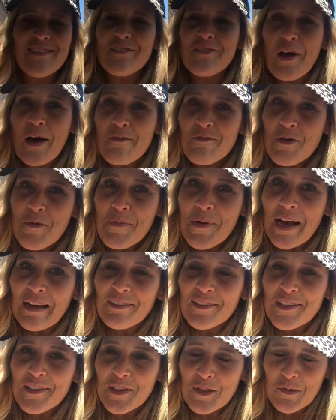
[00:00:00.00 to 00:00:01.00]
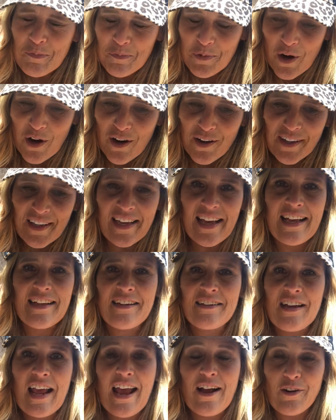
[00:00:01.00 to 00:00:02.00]
love about this book
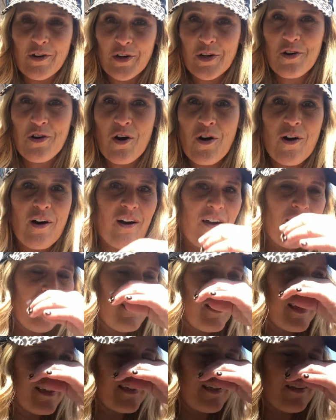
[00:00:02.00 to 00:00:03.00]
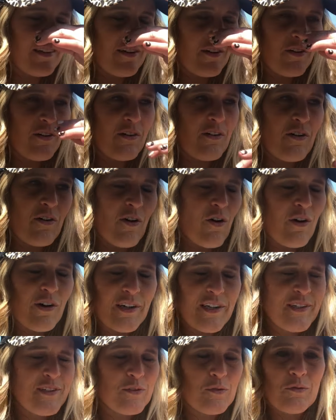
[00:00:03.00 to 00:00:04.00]
and Eric Carle
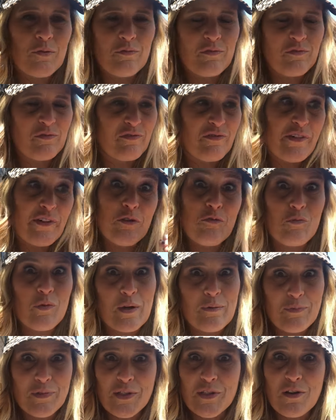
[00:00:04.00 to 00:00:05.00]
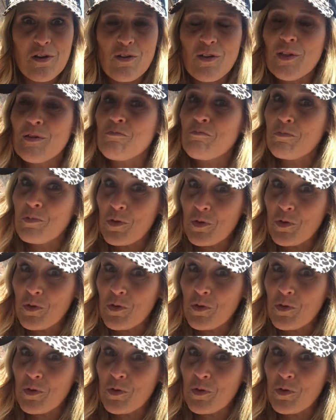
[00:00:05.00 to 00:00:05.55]
are his very whimsical and